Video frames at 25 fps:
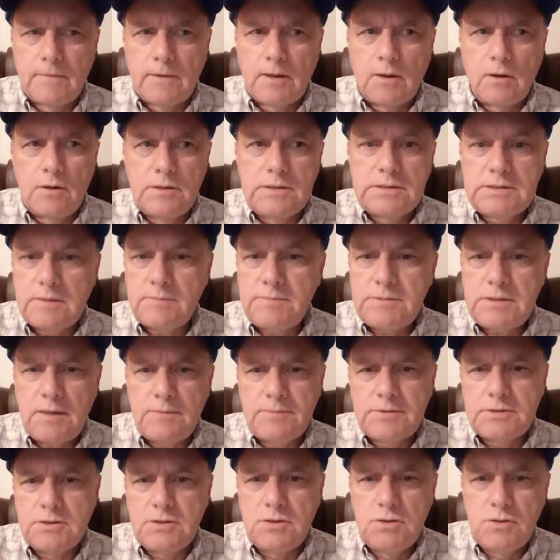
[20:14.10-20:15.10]
And
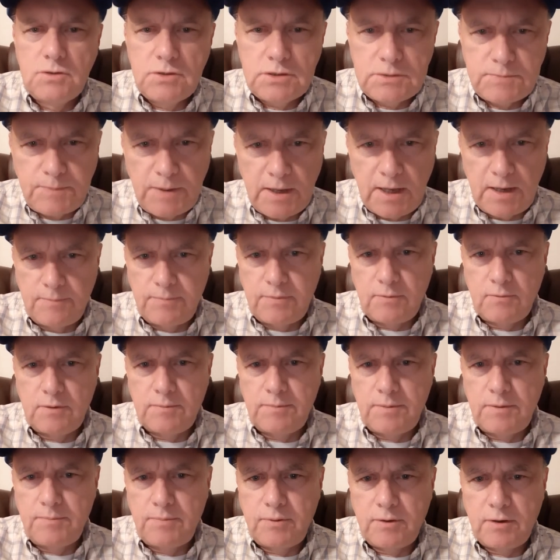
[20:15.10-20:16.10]
sometimes newspaper would
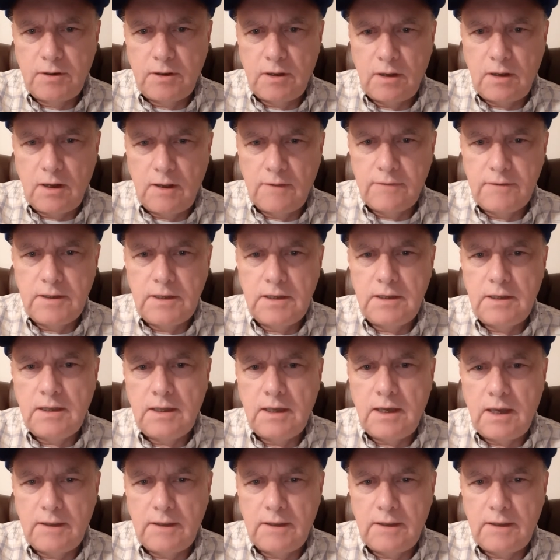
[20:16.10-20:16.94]
be put on the